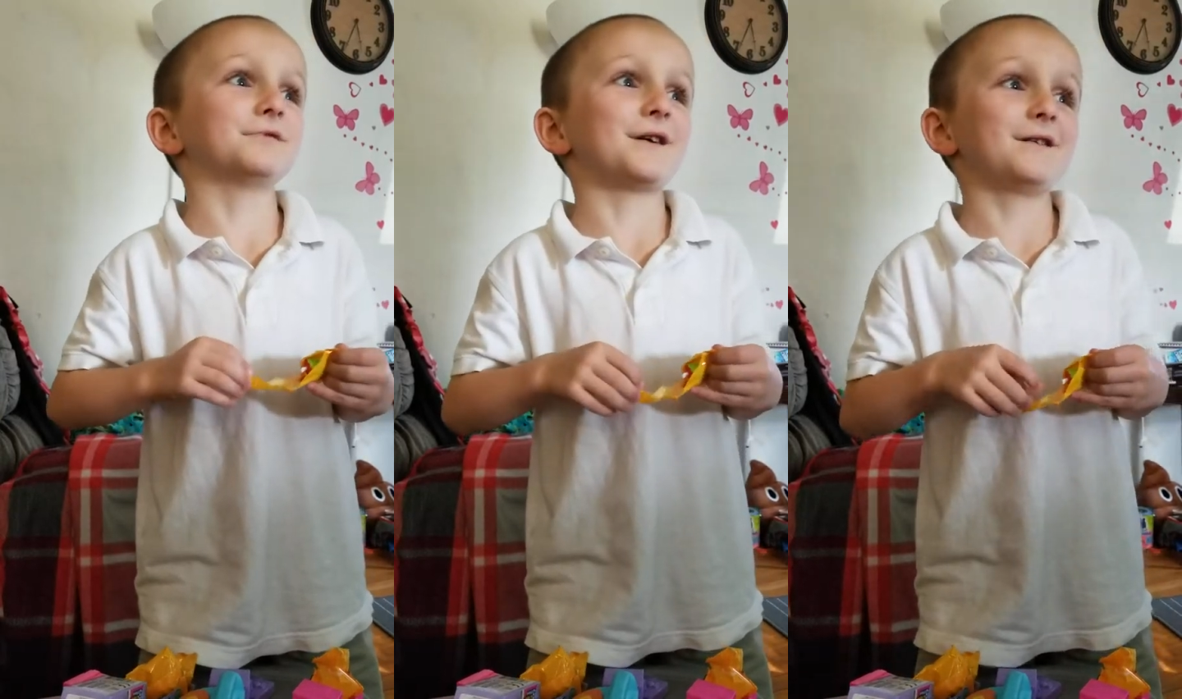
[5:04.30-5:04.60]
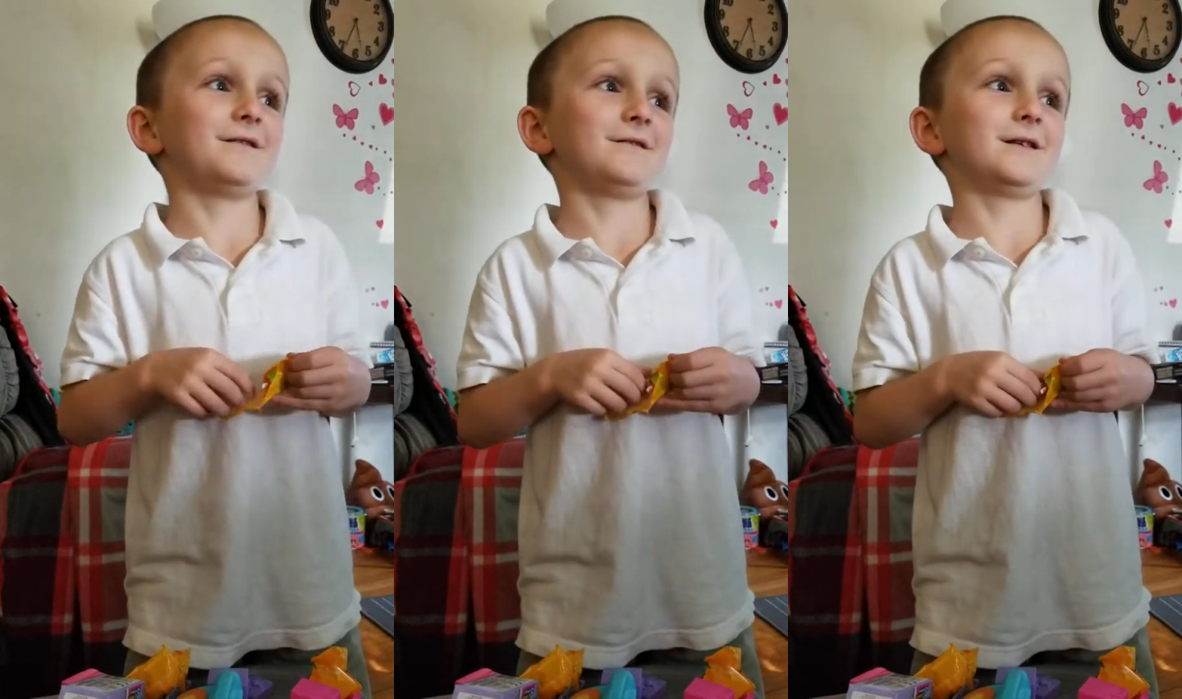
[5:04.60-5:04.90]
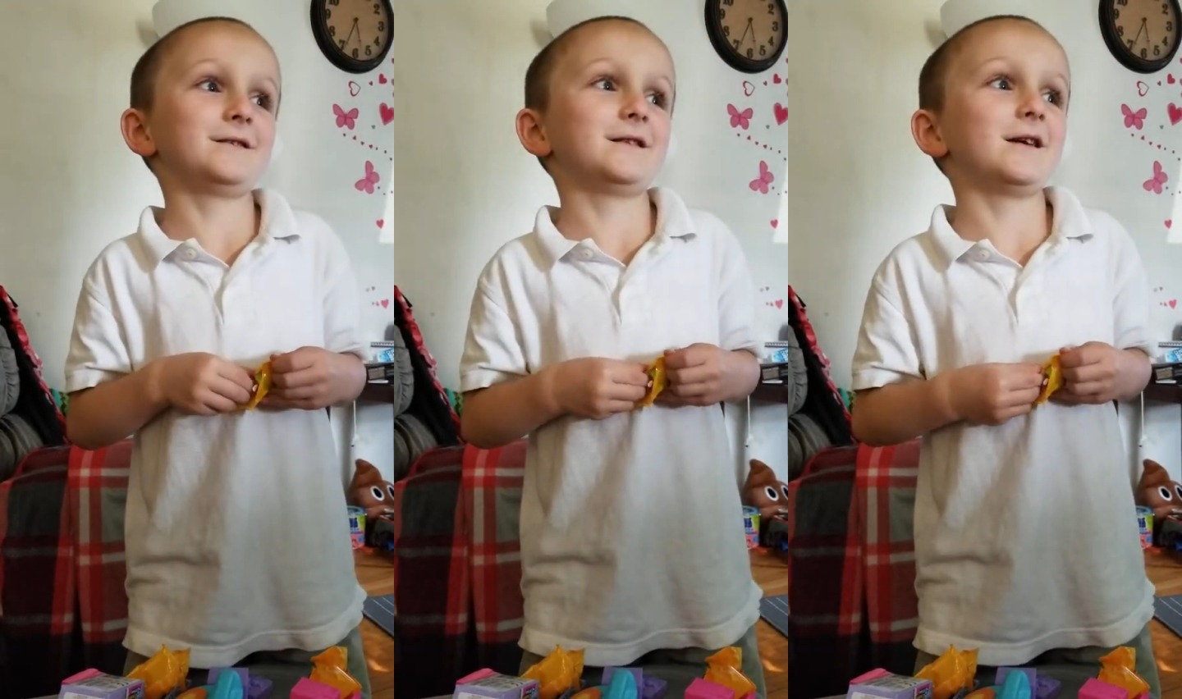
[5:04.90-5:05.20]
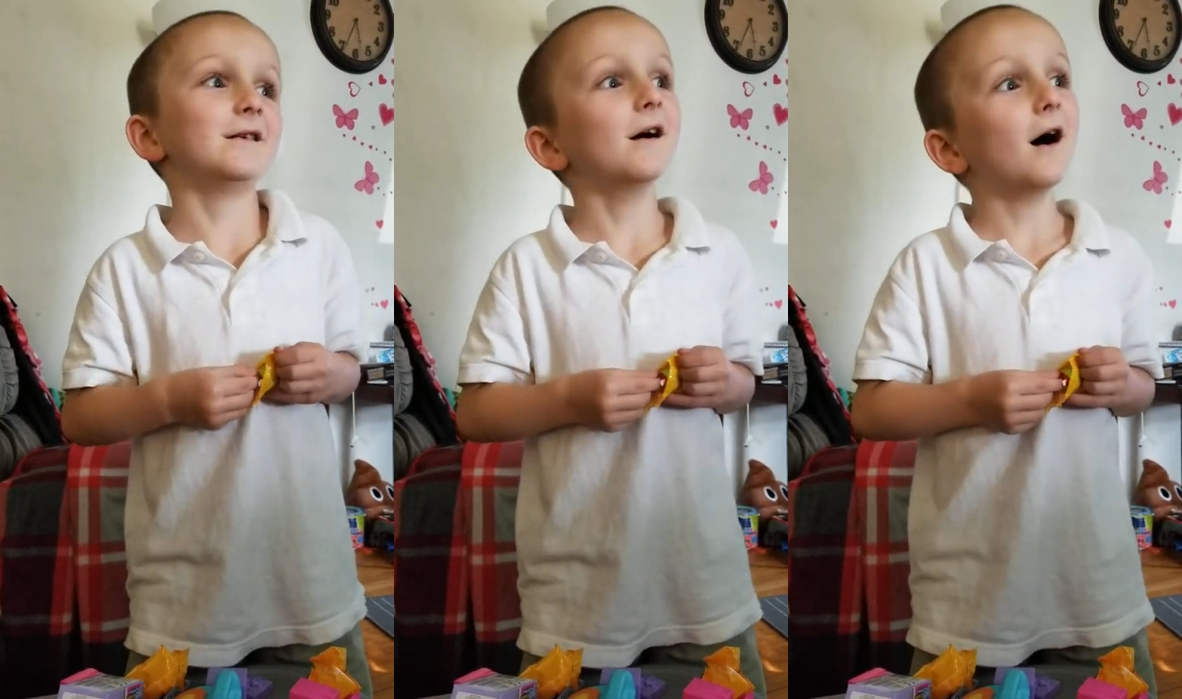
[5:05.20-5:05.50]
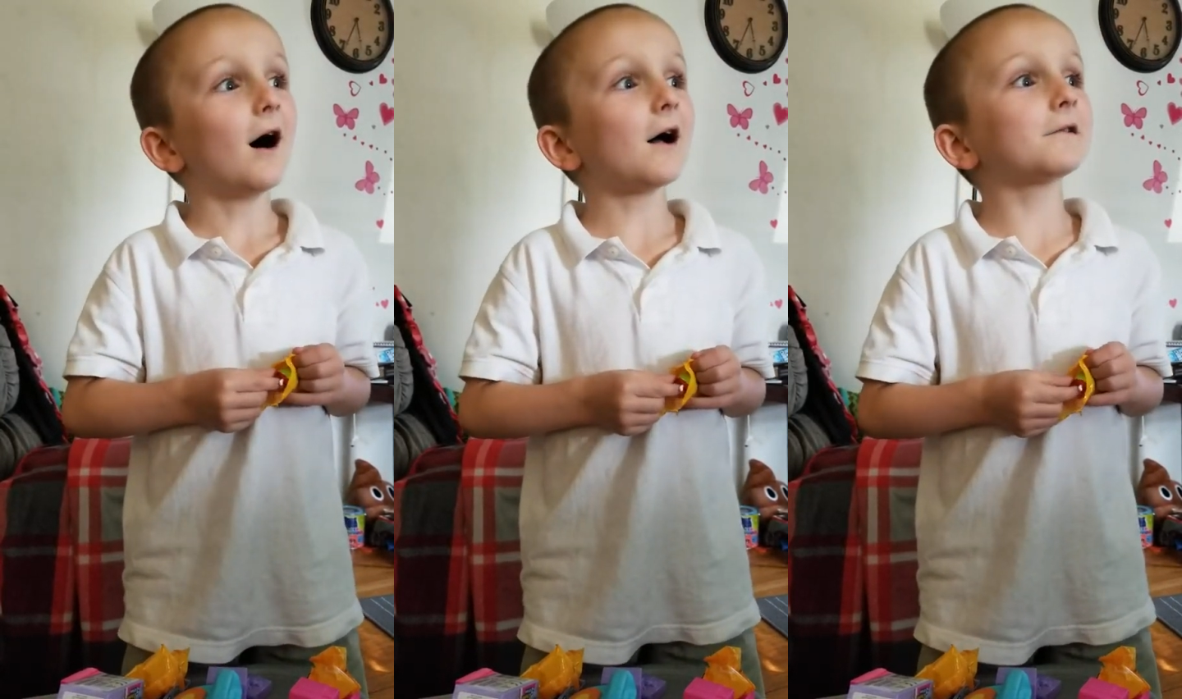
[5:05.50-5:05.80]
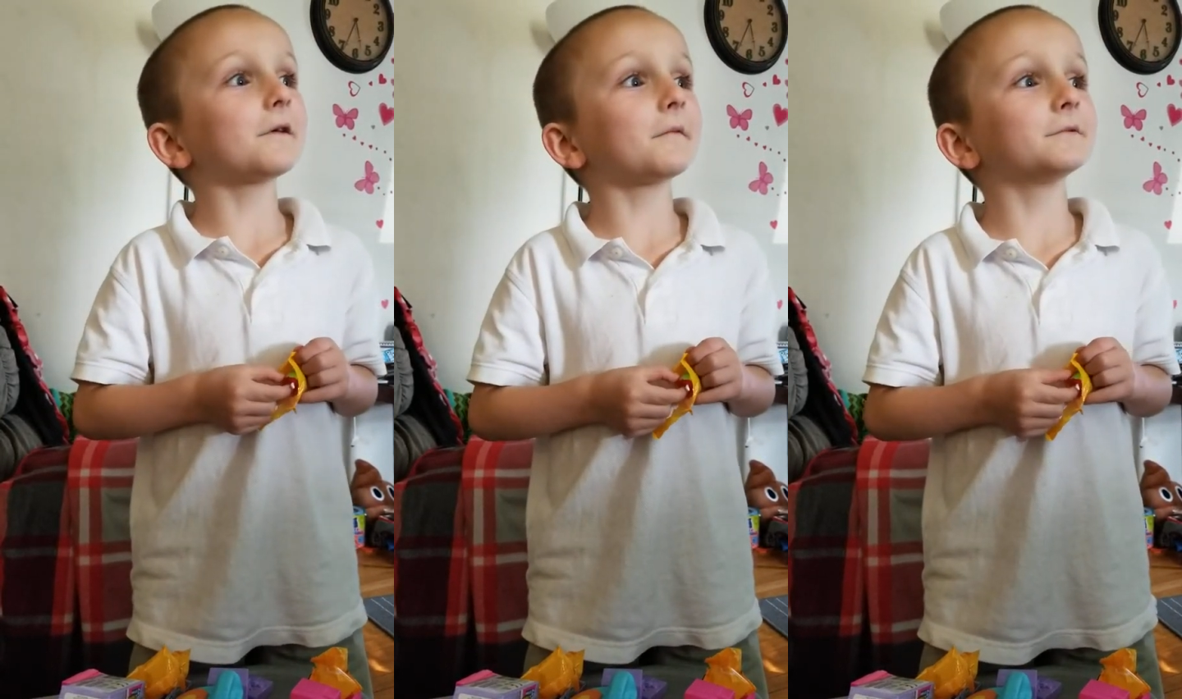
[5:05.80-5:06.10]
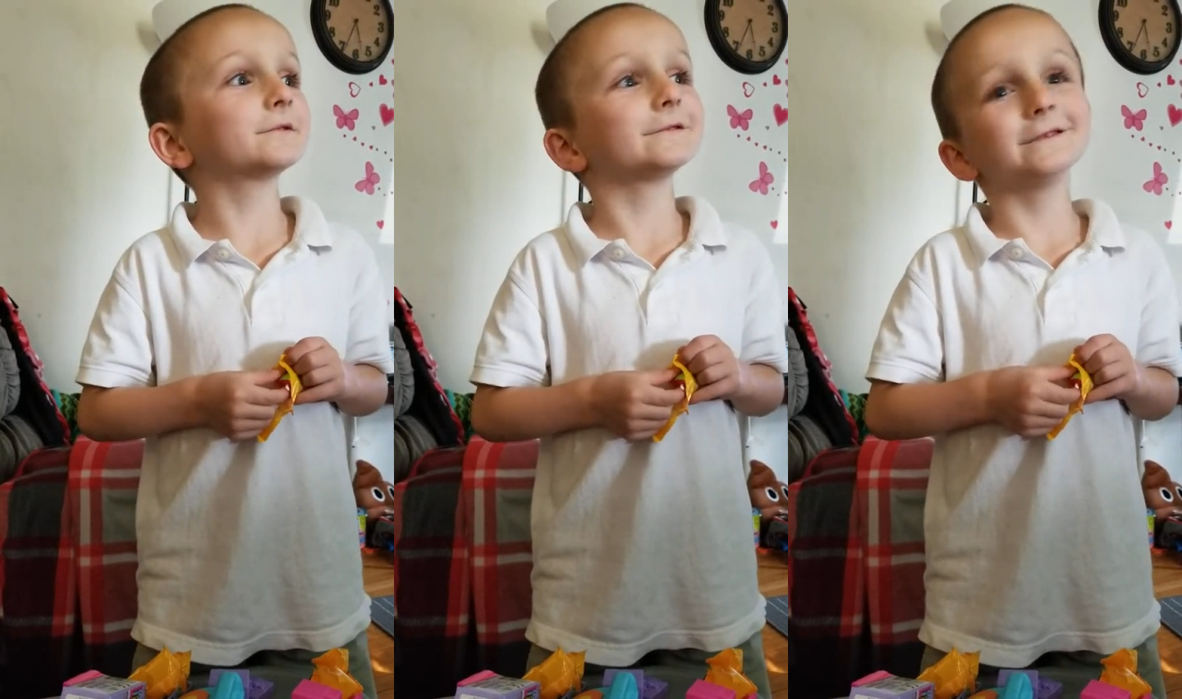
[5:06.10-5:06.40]
it right and I say, I was
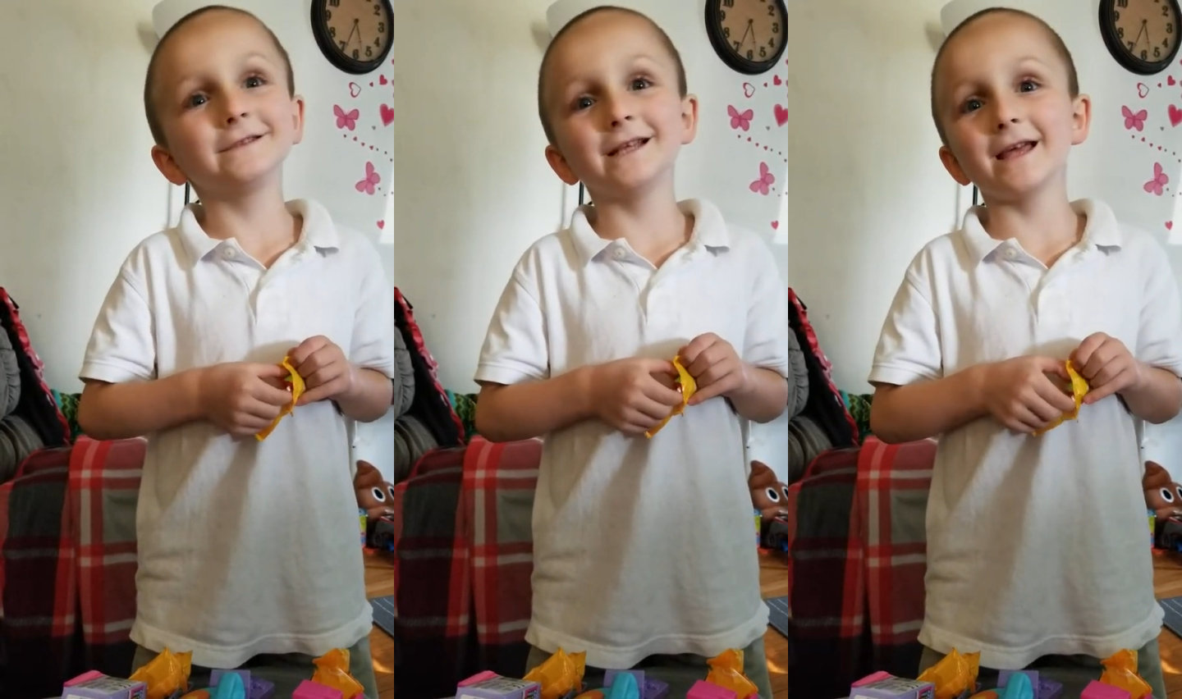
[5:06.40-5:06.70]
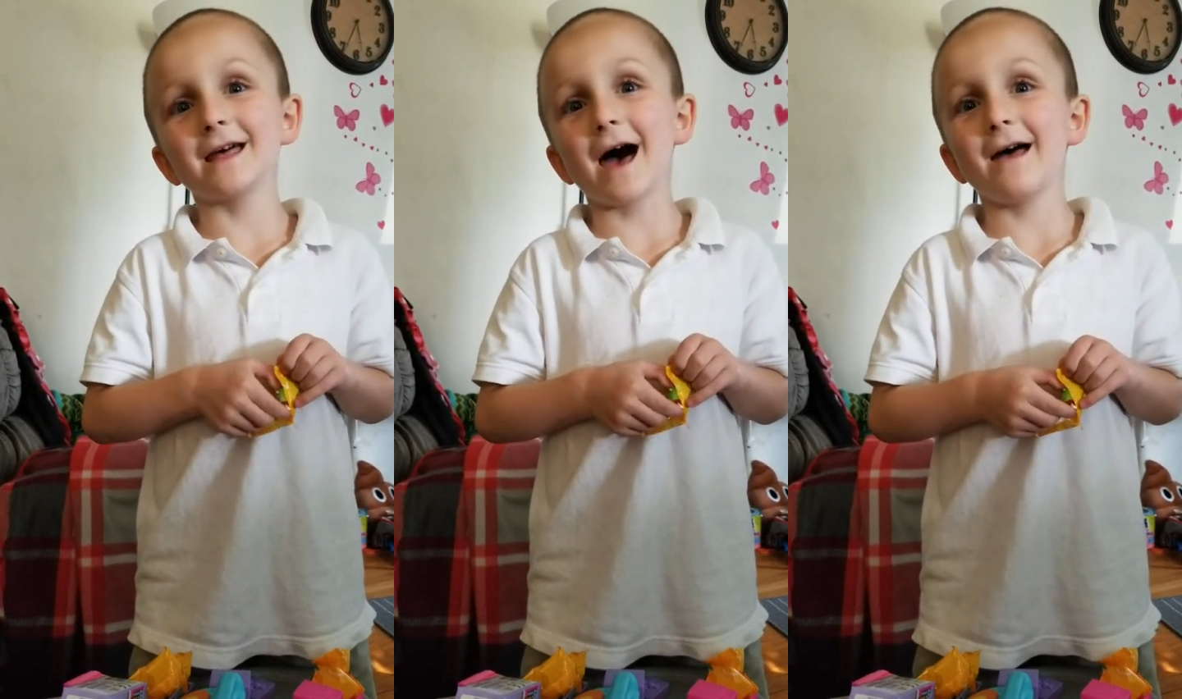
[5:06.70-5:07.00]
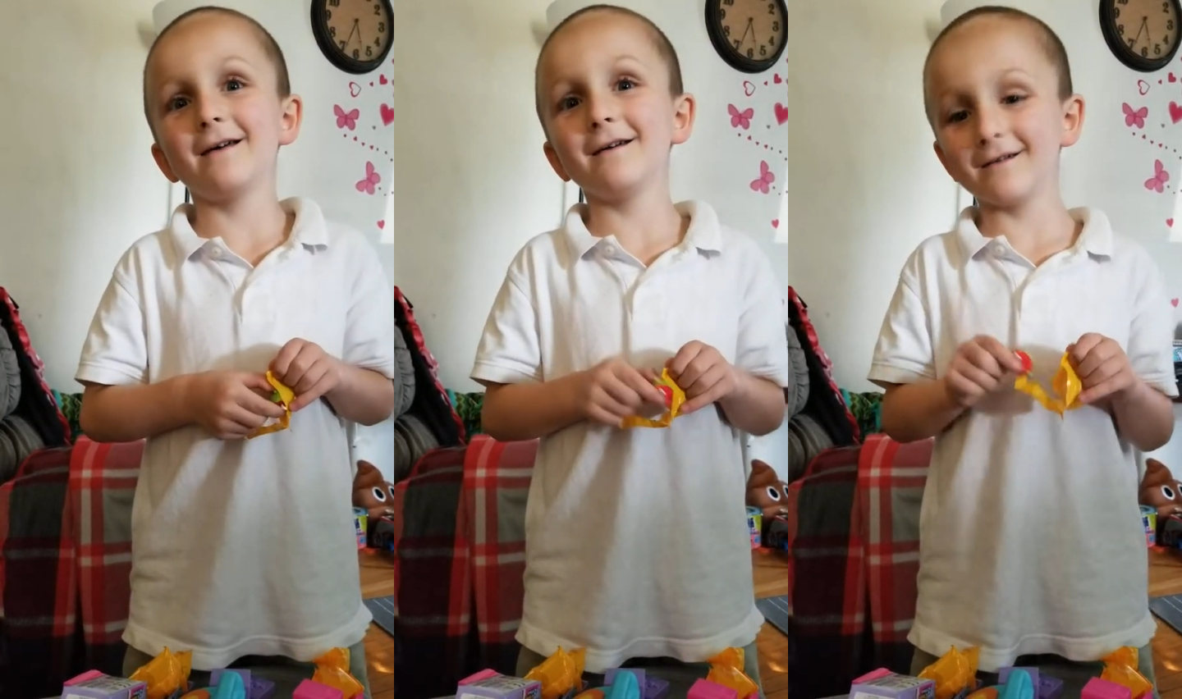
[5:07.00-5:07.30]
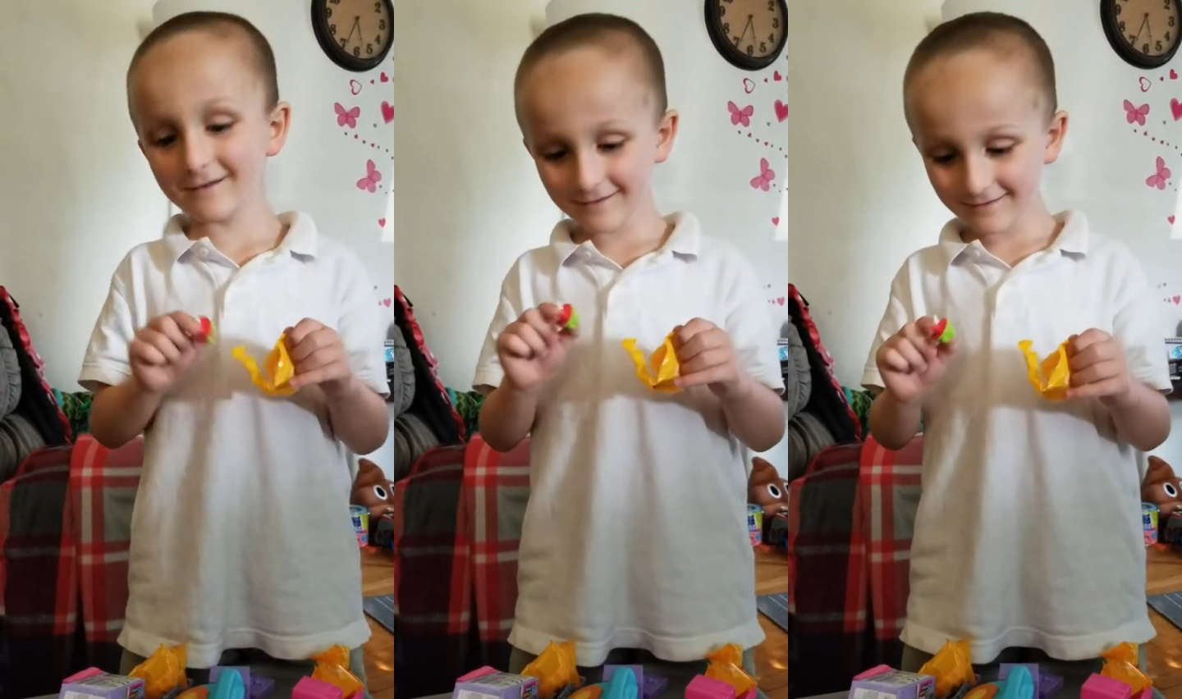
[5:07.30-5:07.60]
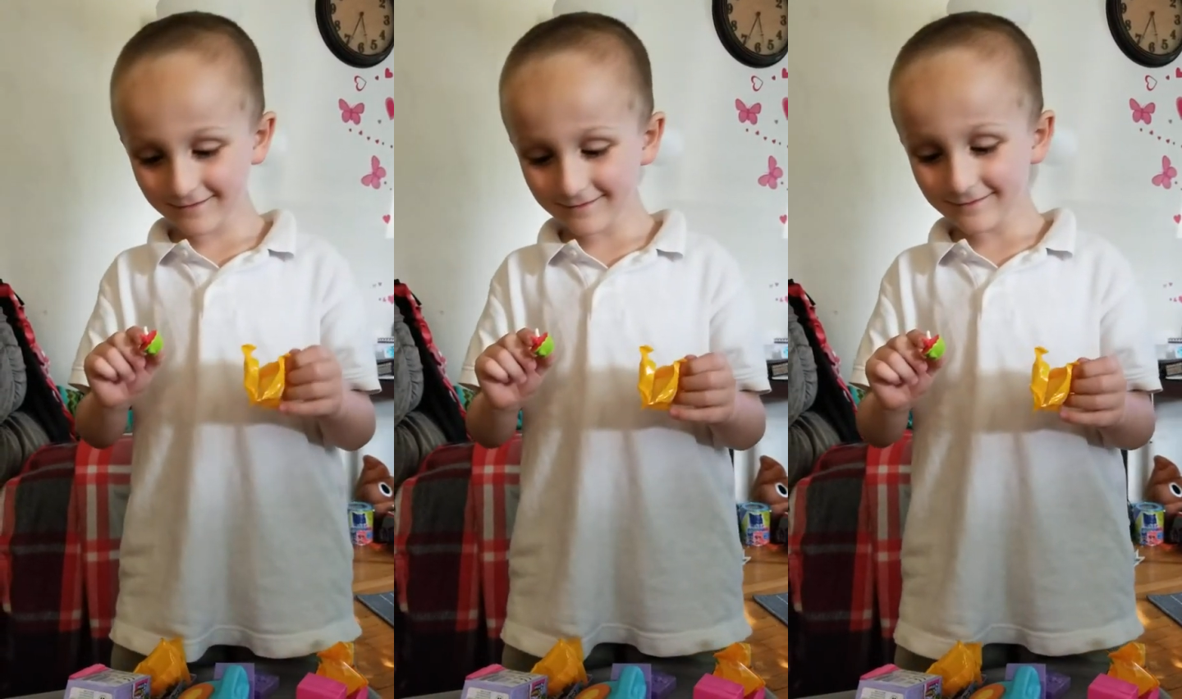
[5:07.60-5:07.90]
almost going to say that.